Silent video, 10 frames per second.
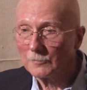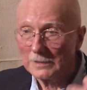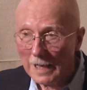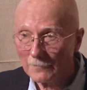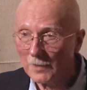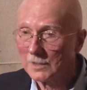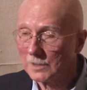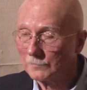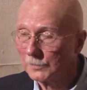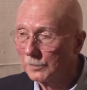would not
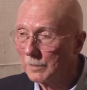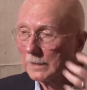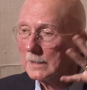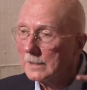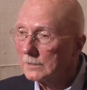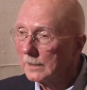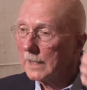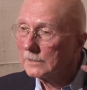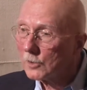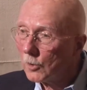fossil fuel, but and
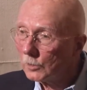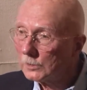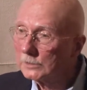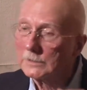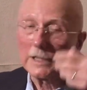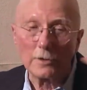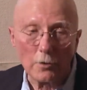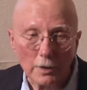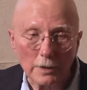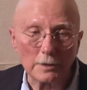then coal, and then
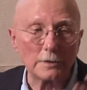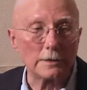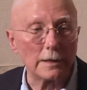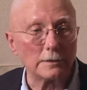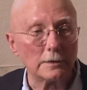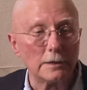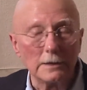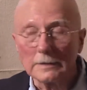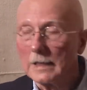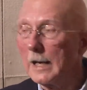oil, and then
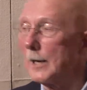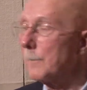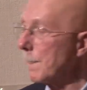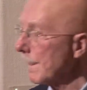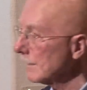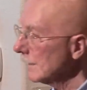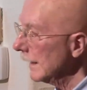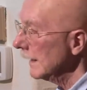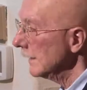um, uh,